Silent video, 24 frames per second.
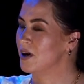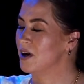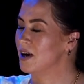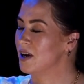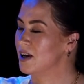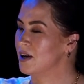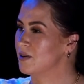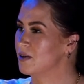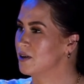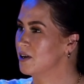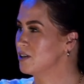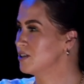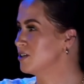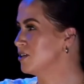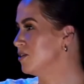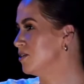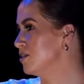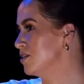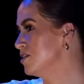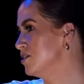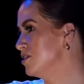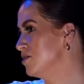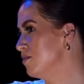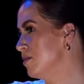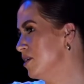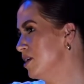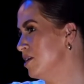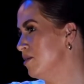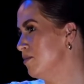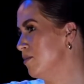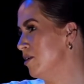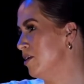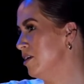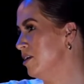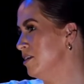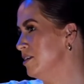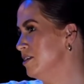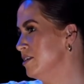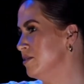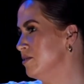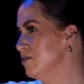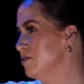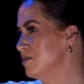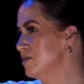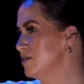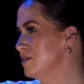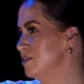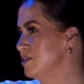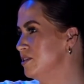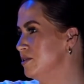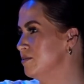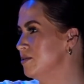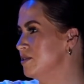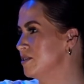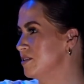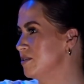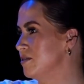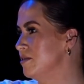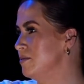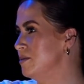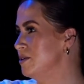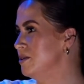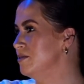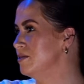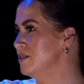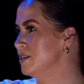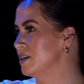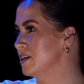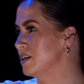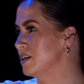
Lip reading: got talking to Michael Monaghan, that owns the Newbridge School of Music, and